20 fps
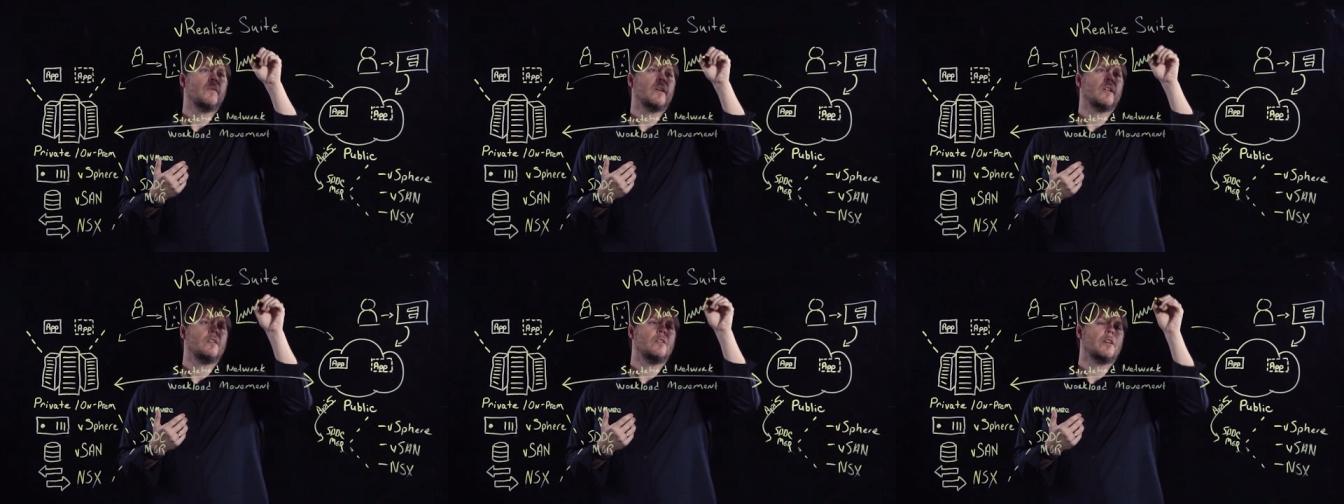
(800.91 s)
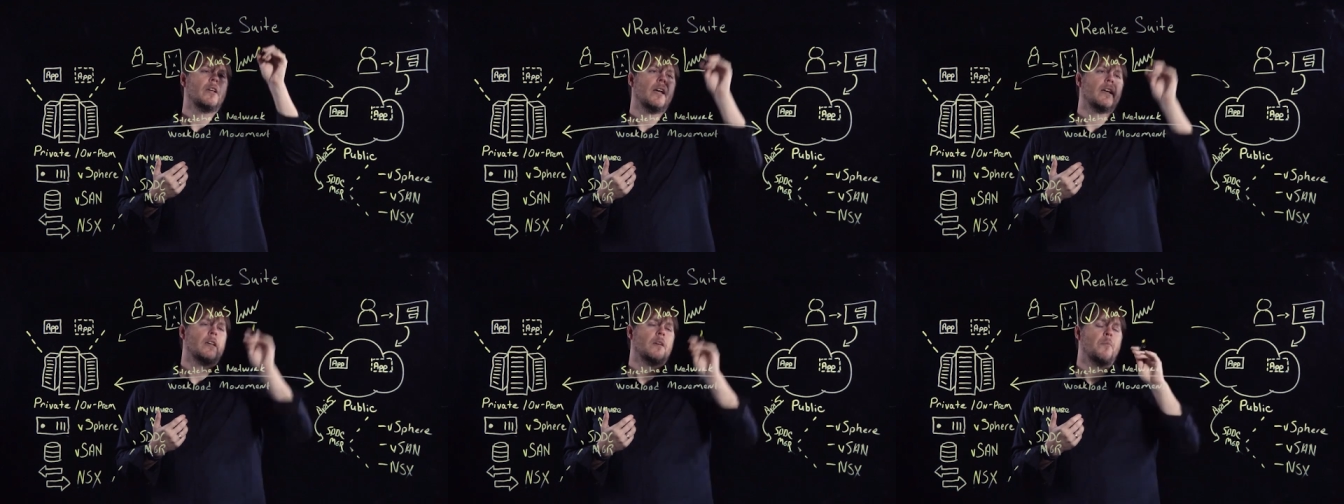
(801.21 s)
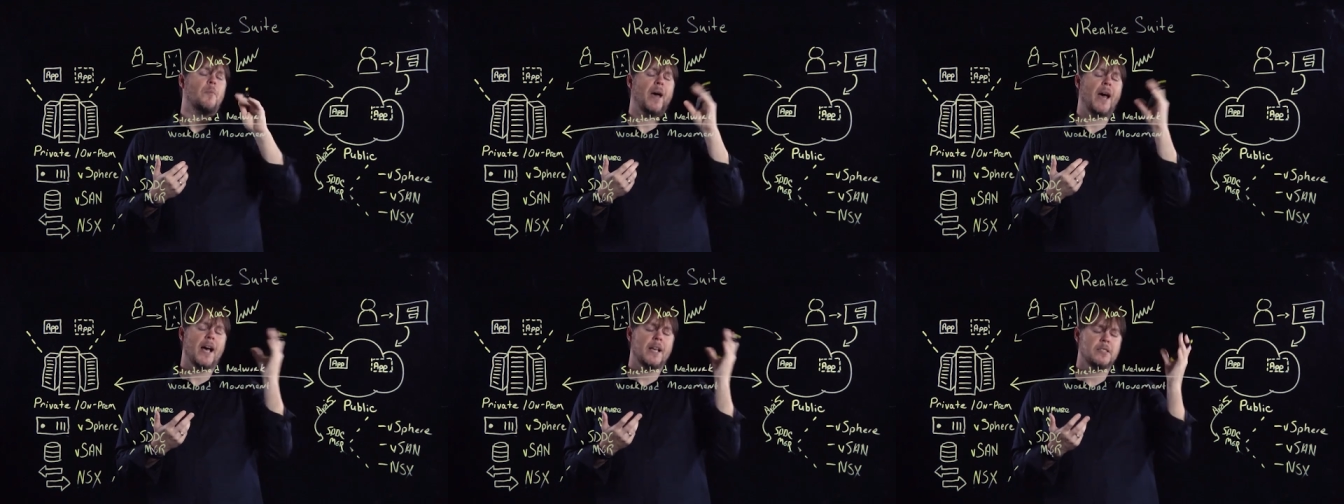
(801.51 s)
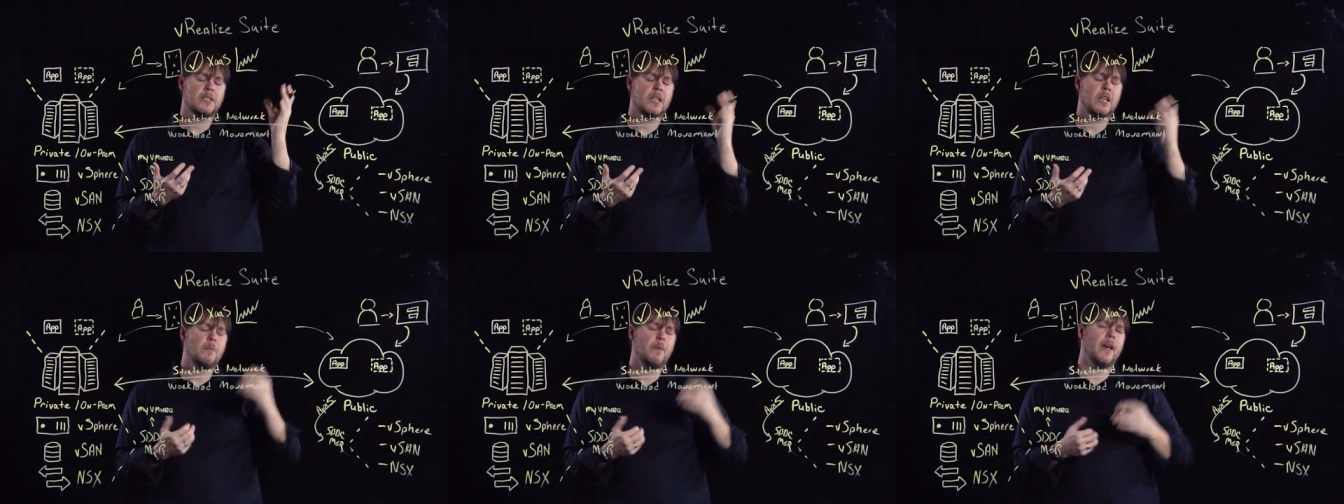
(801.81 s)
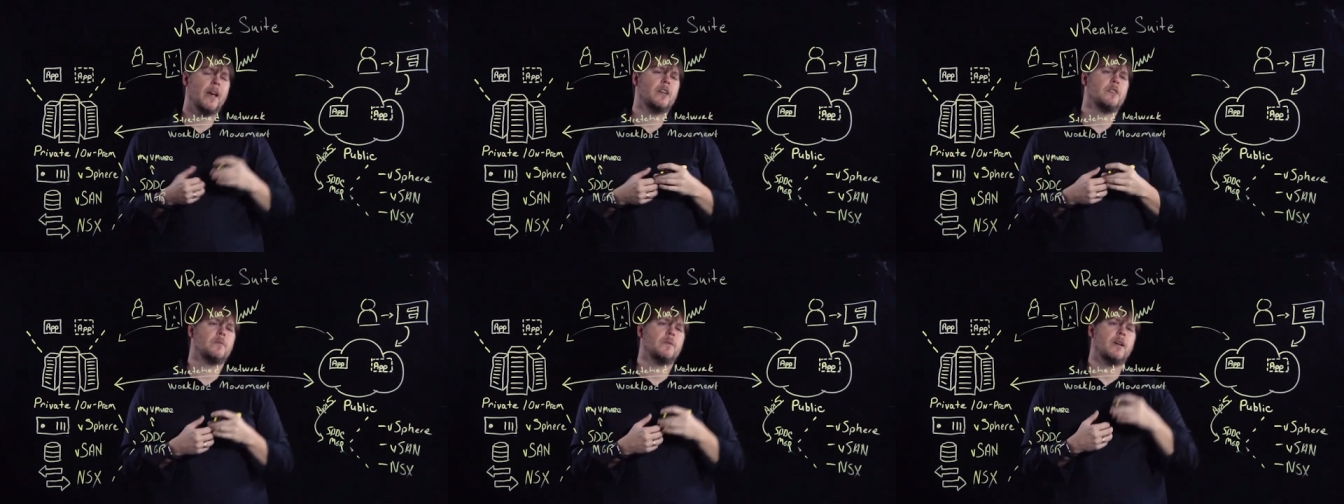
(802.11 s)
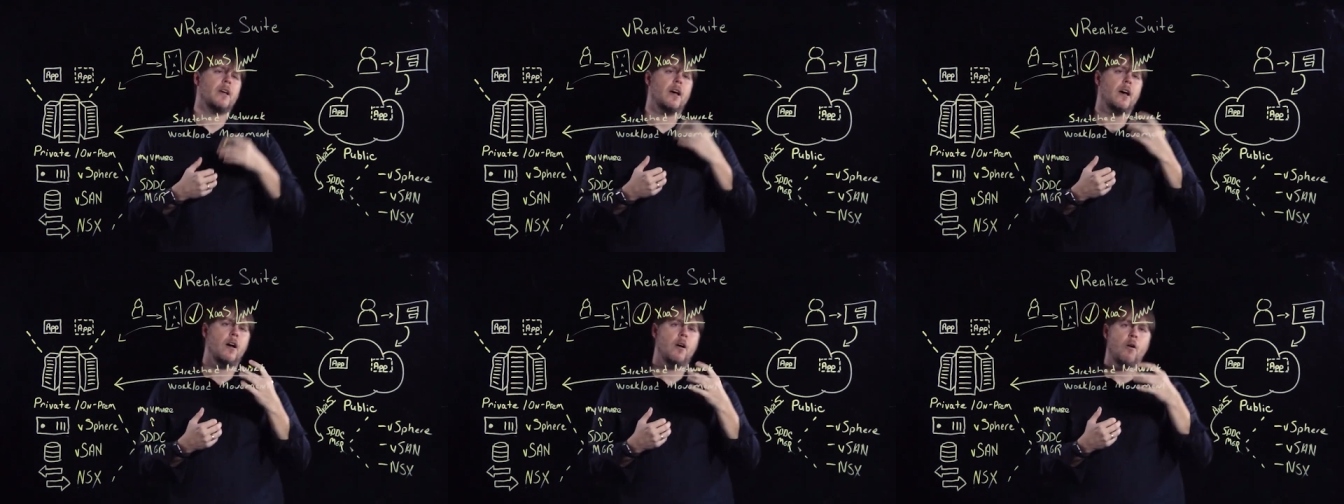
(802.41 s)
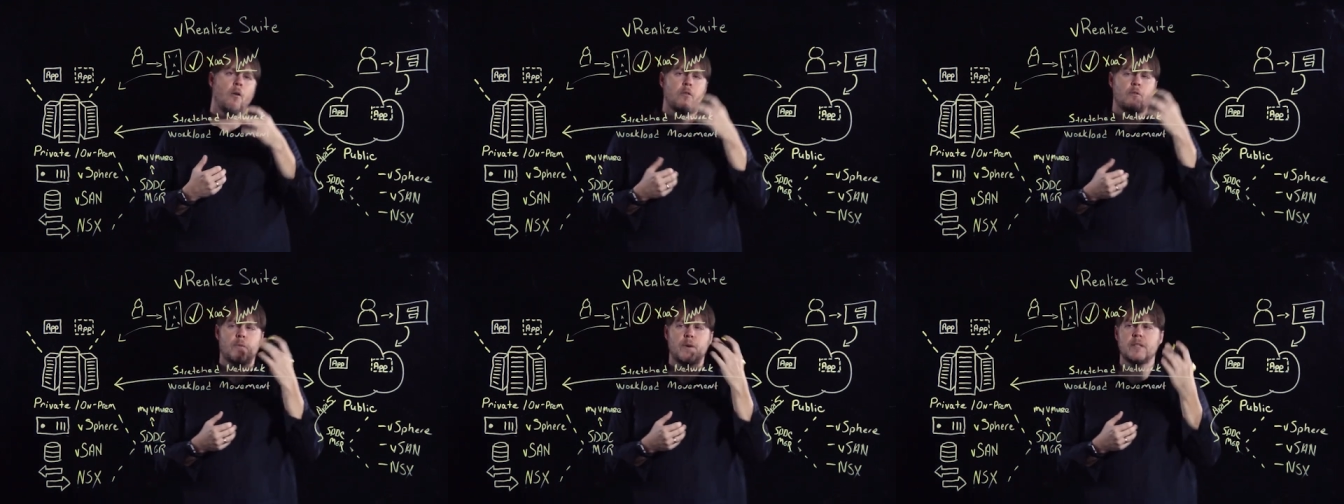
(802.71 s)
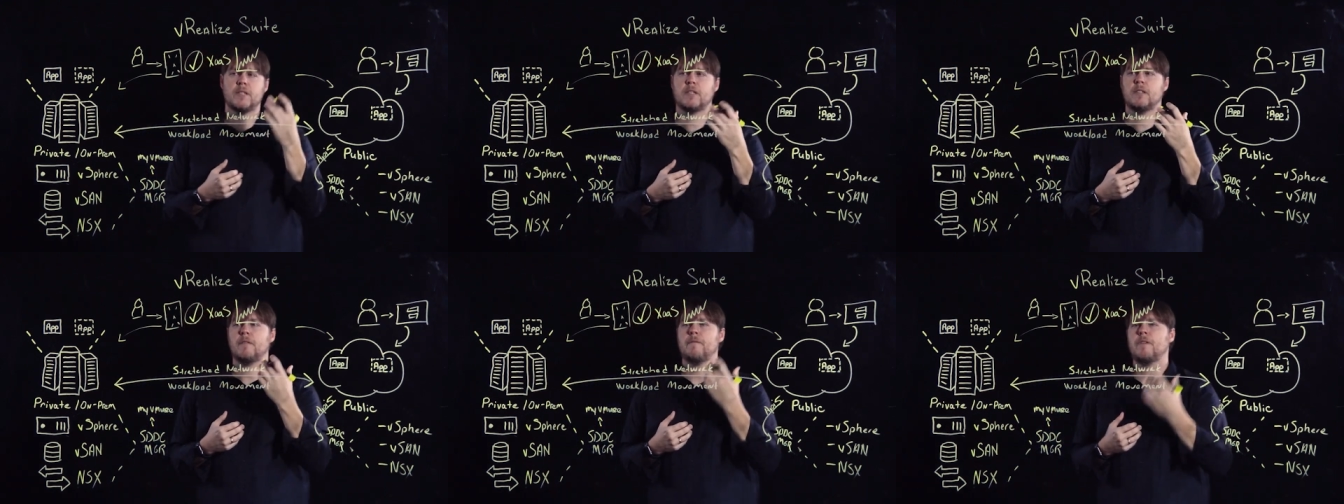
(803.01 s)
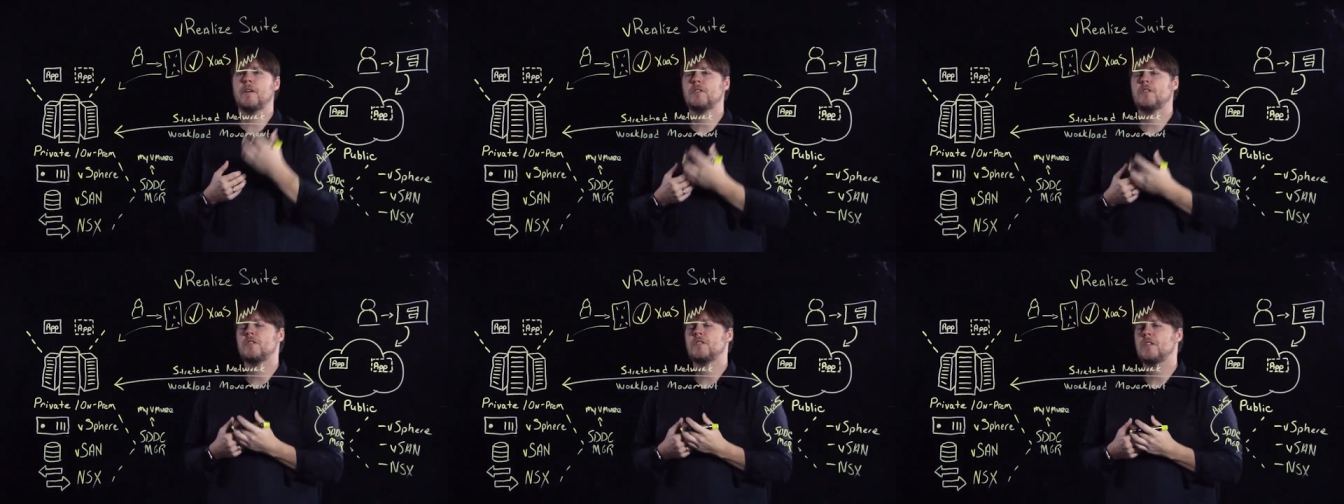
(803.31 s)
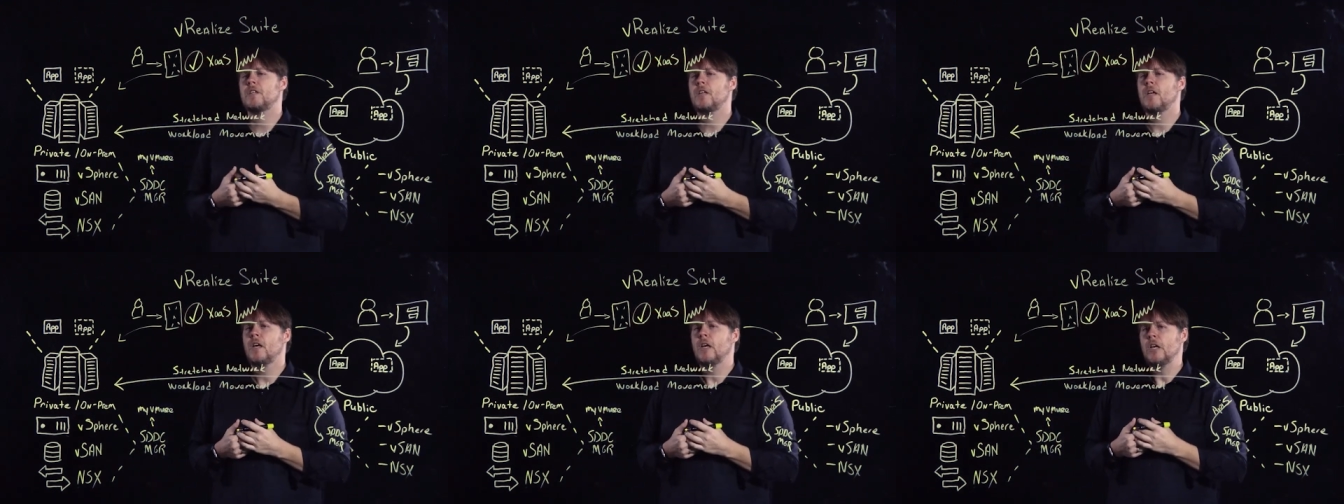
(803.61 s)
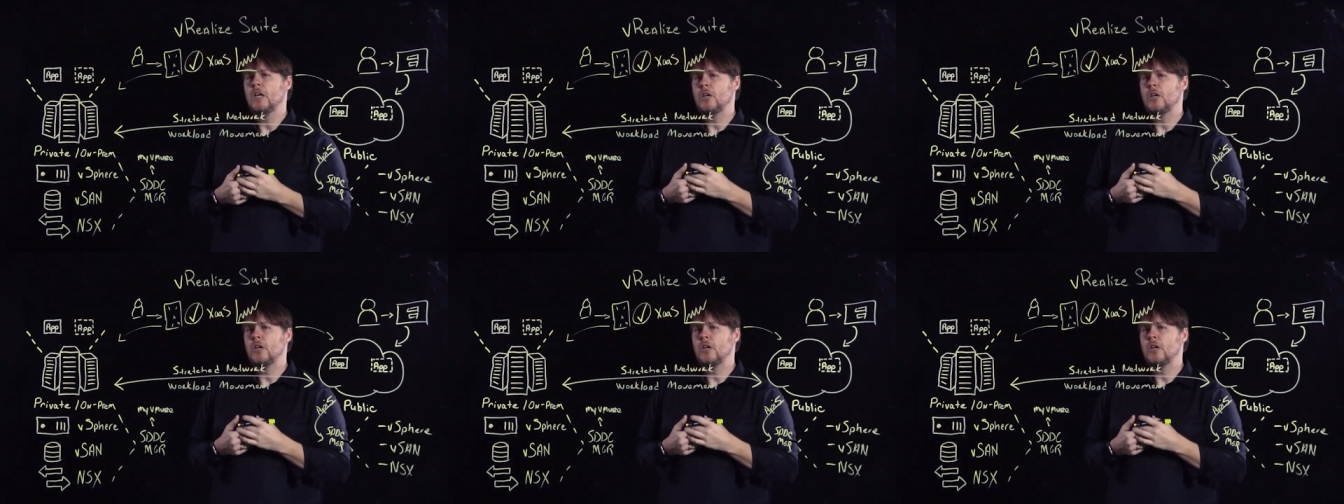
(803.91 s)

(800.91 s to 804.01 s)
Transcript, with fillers: We can look at capacity management, health, risk, and efficiency